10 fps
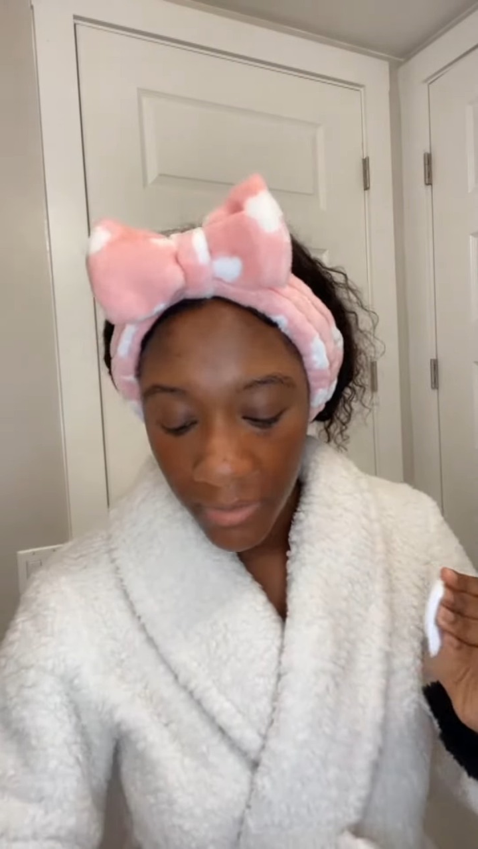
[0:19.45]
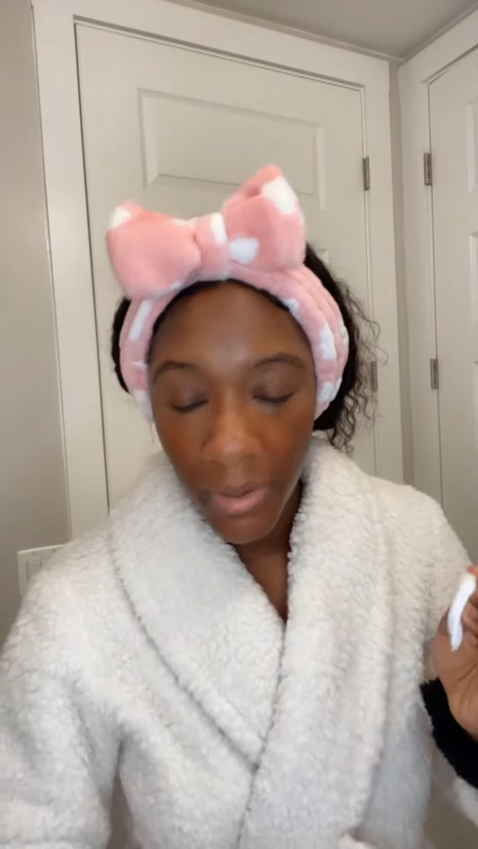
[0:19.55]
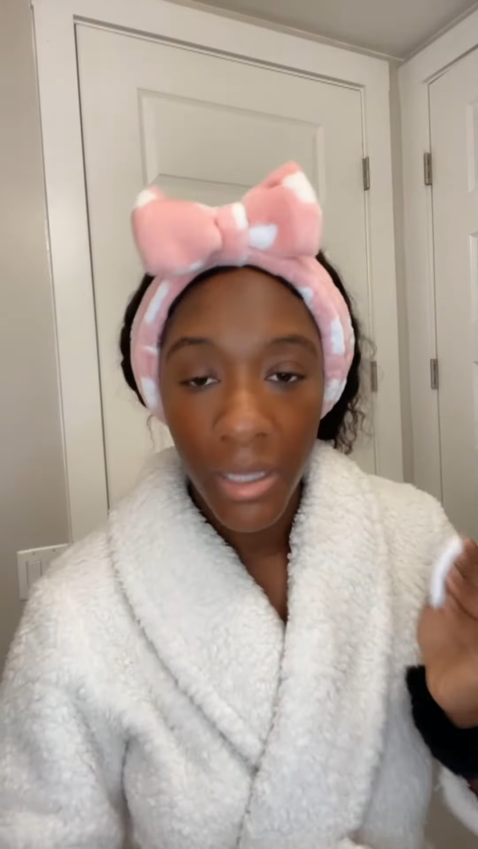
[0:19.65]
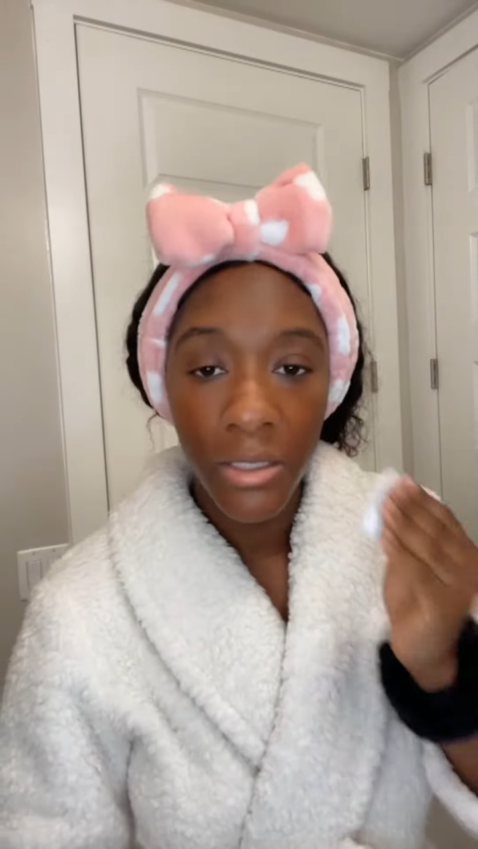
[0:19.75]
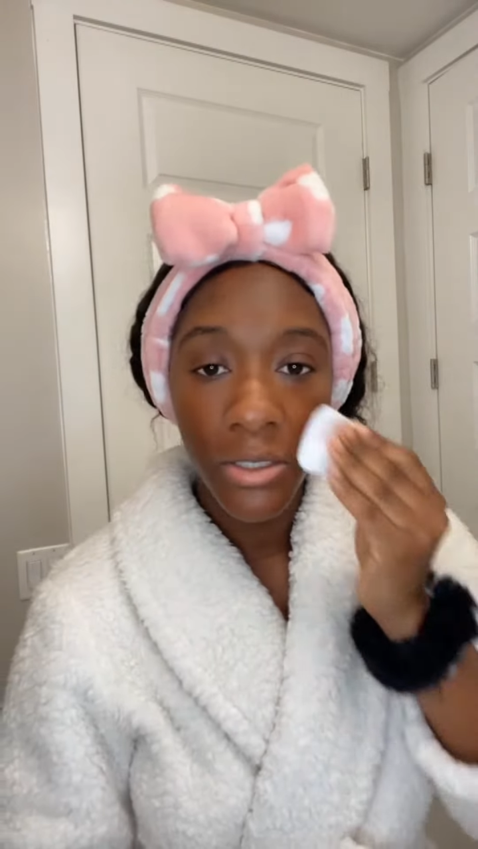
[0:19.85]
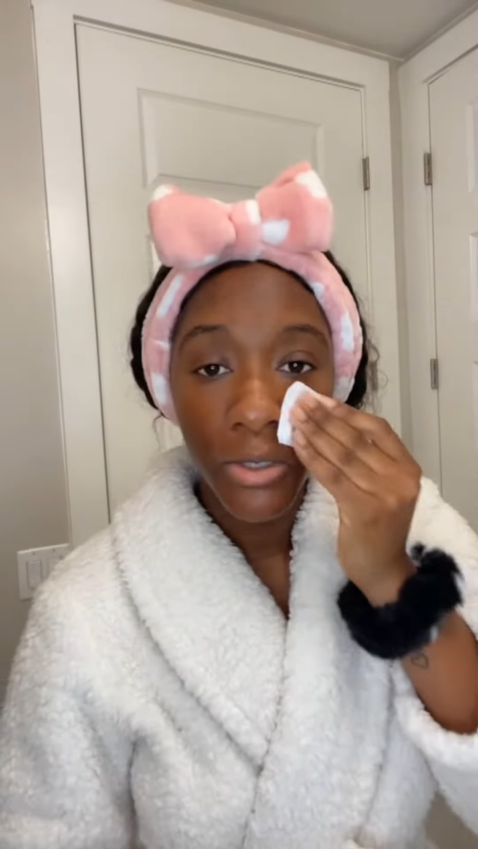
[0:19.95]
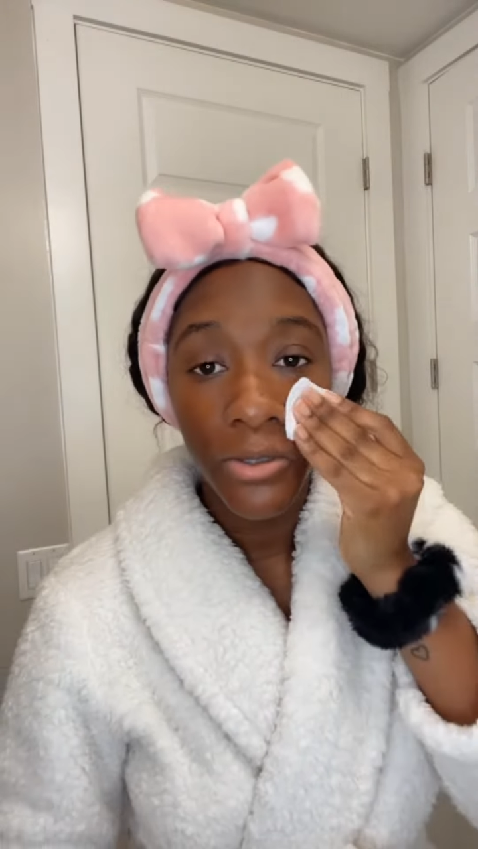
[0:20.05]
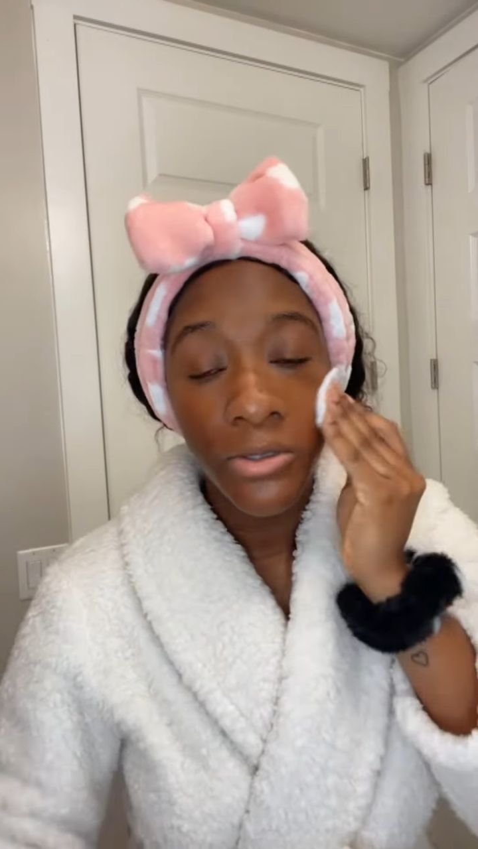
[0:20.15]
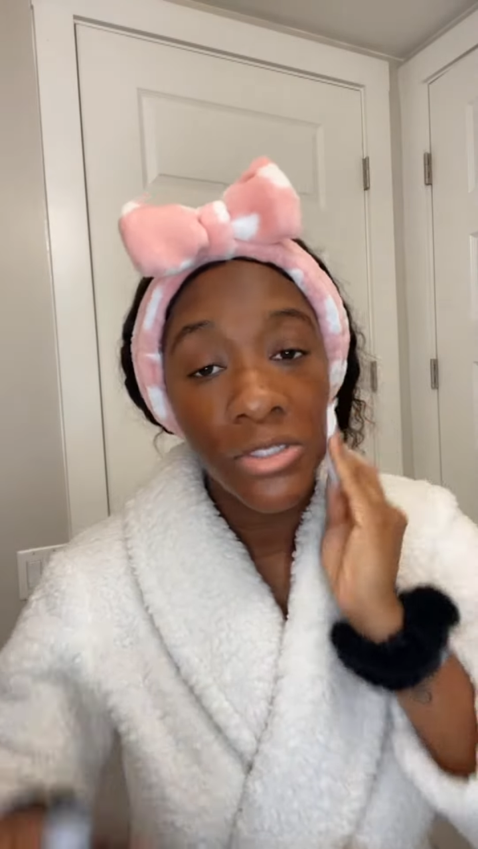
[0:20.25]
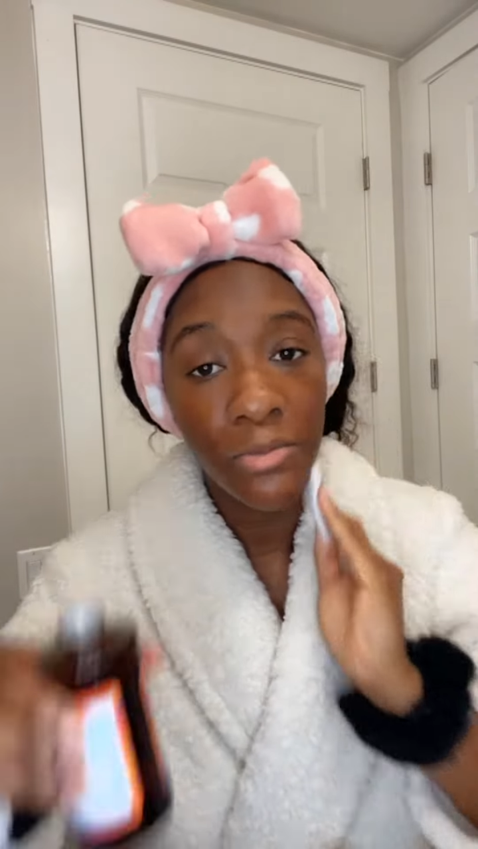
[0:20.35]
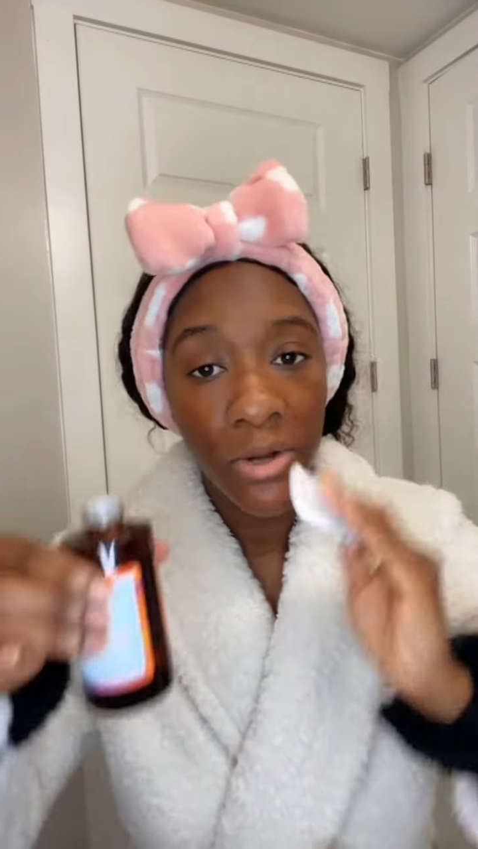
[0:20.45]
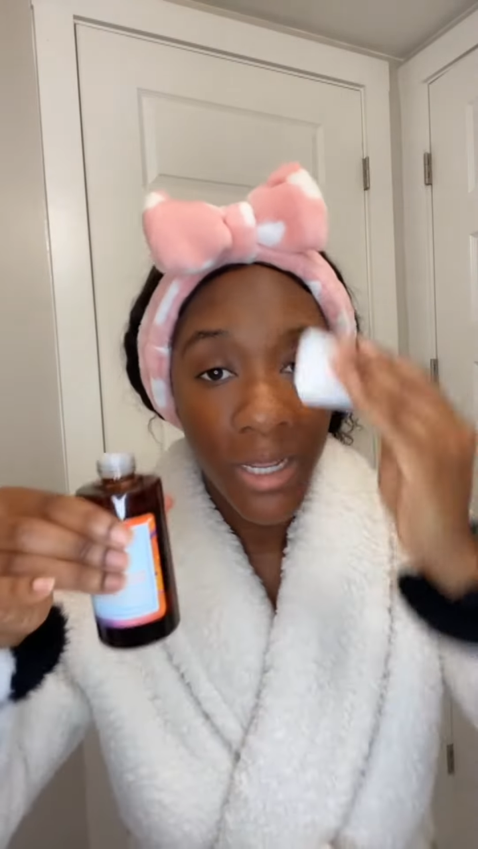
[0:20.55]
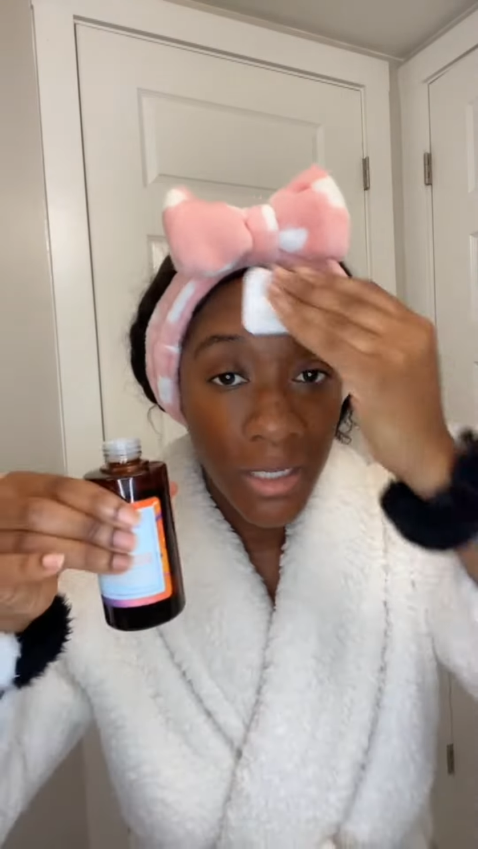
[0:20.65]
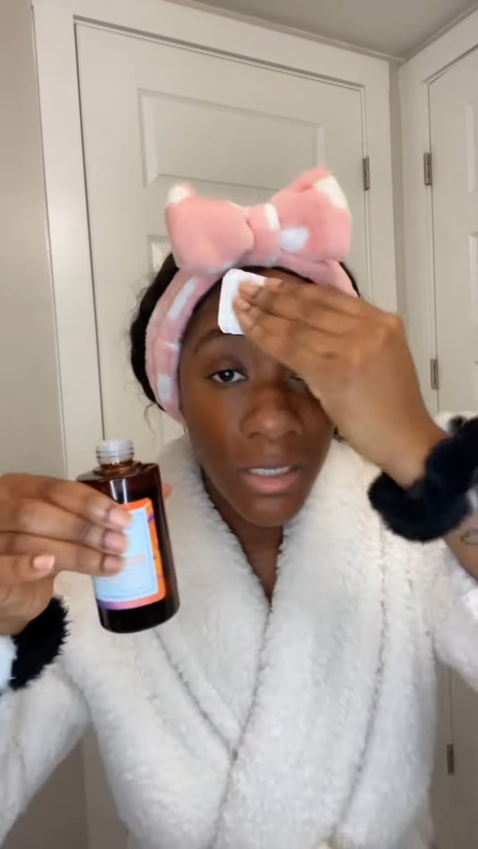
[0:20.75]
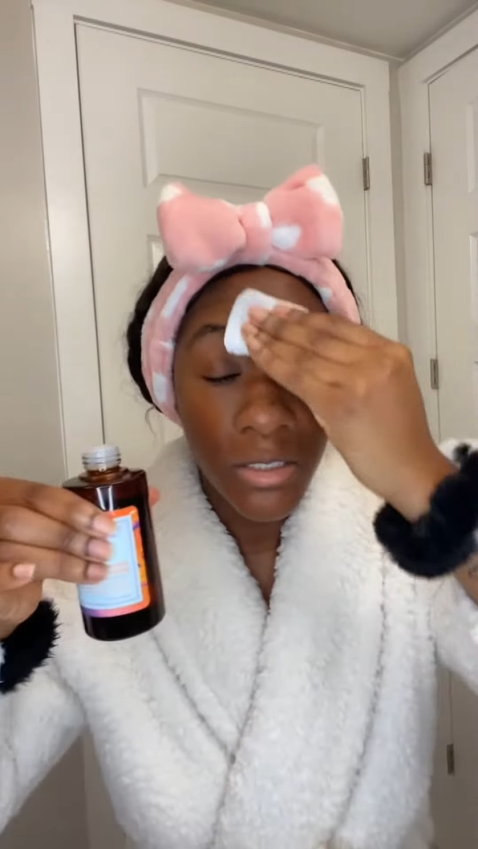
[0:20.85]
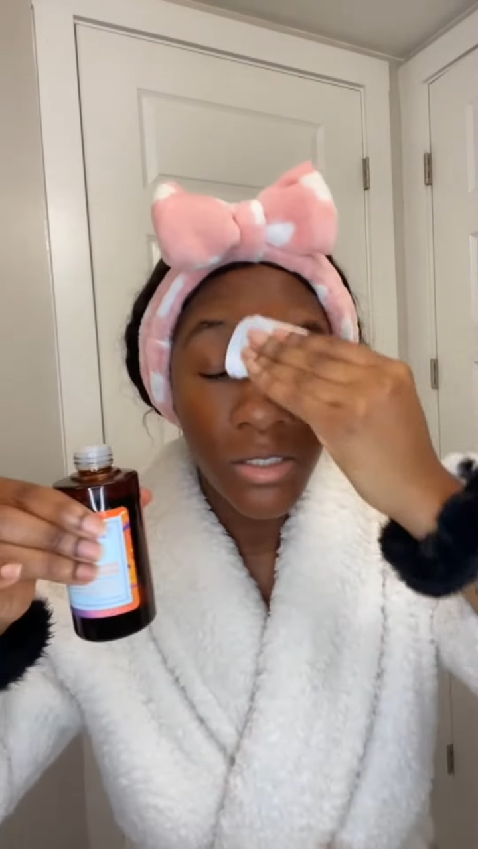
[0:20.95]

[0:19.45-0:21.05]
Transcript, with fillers: Molecules Brightening